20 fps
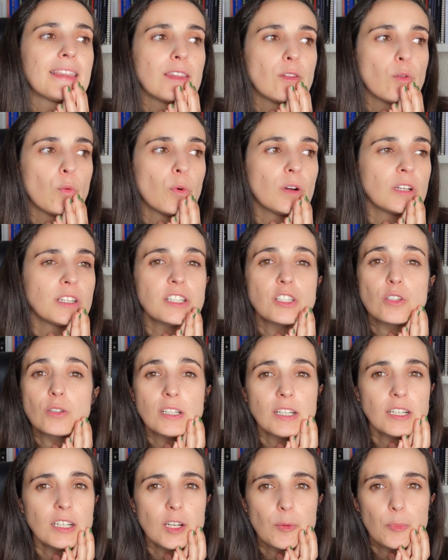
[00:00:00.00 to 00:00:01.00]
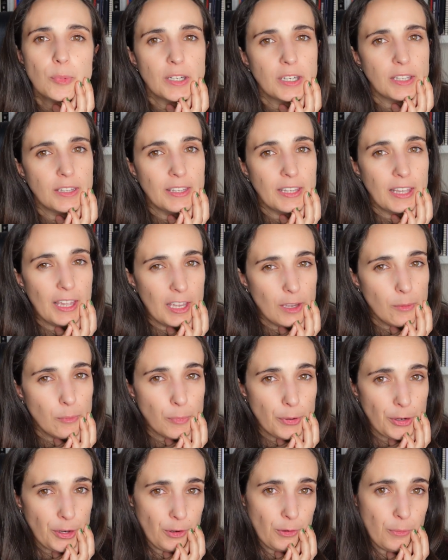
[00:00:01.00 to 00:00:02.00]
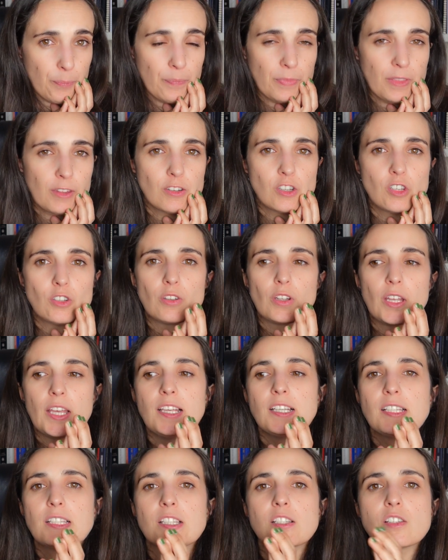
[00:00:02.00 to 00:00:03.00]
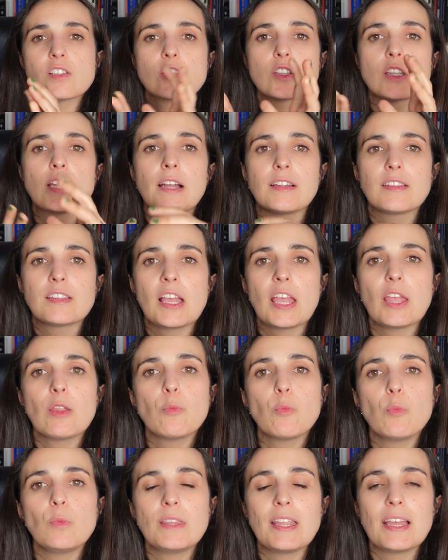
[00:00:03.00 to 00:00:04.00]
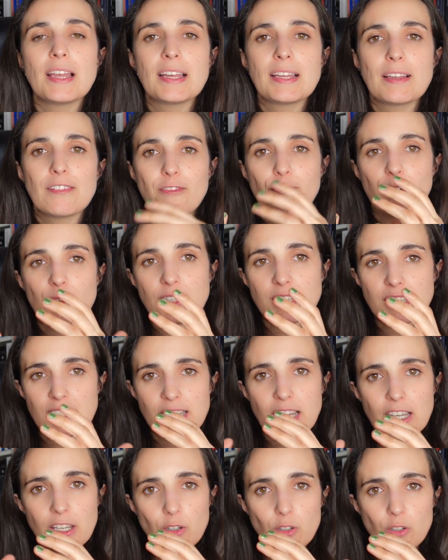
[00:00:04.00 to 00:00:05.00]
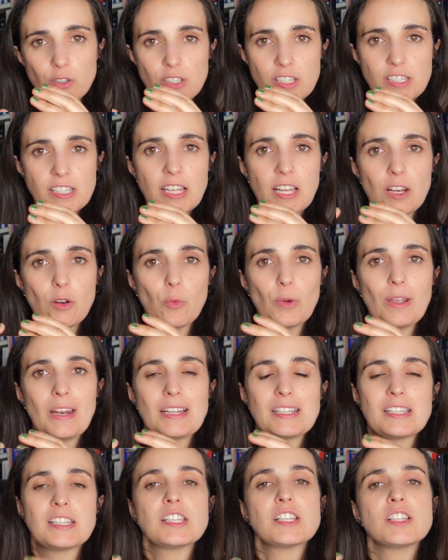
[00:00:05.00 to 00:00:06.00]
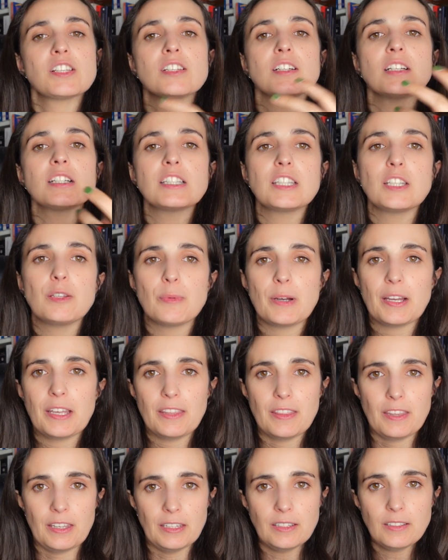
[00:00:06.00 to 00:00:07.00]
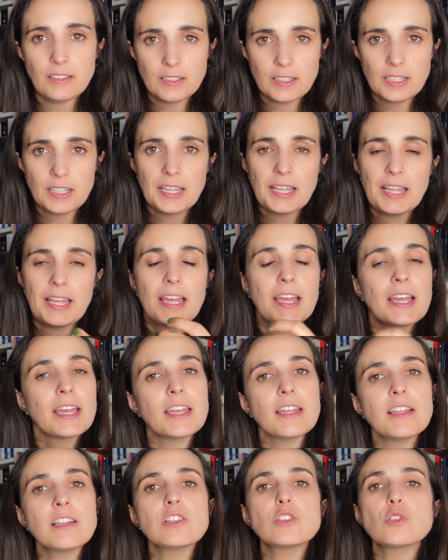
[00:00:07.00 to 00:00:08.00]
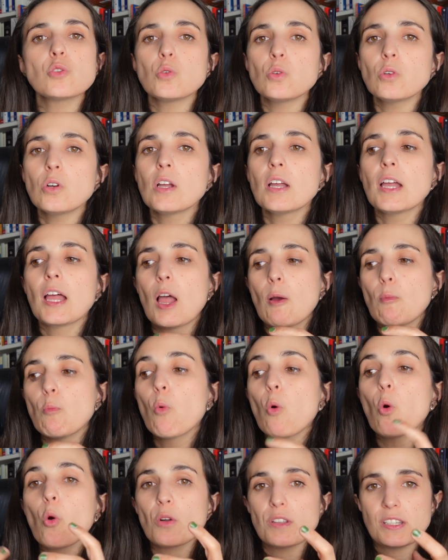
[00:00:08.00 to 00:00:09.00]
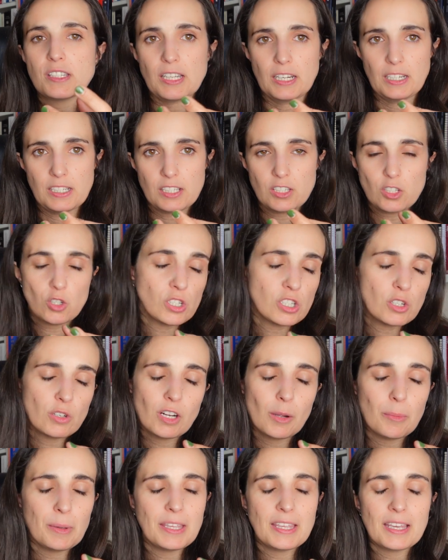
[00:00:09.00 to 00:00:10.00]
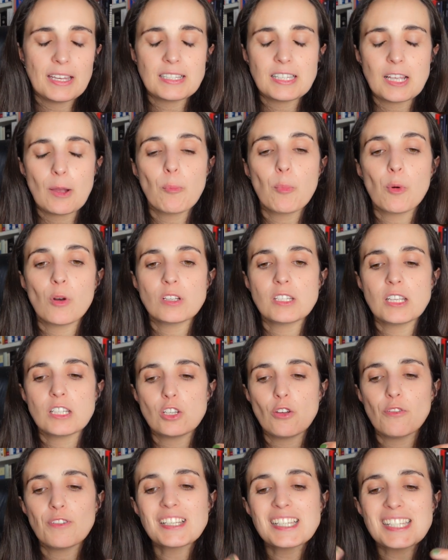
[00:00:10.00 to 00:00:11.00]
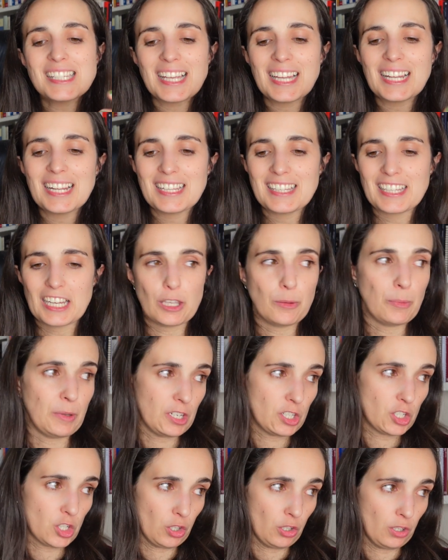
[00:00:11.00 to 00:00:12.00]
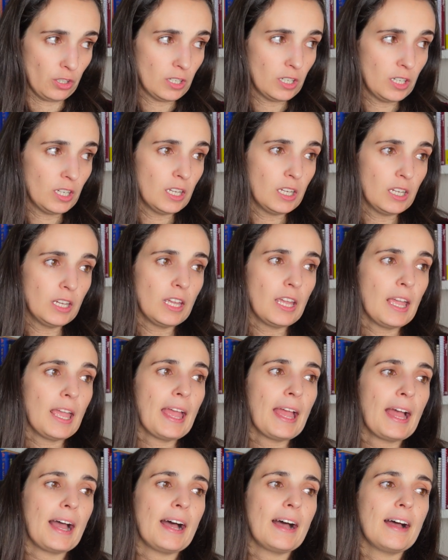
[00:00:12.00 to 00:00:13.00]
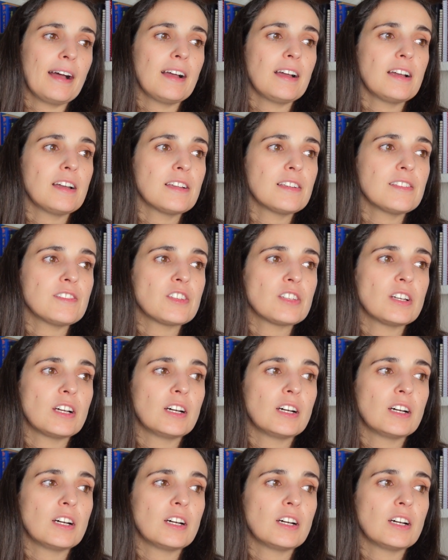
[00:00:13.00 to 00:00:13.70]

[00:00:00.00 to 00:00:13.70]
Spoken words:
what is gonna happen in the embryo is that the first zygote cell will start dividing into more cells. So it's gonna be just a process of cell division, and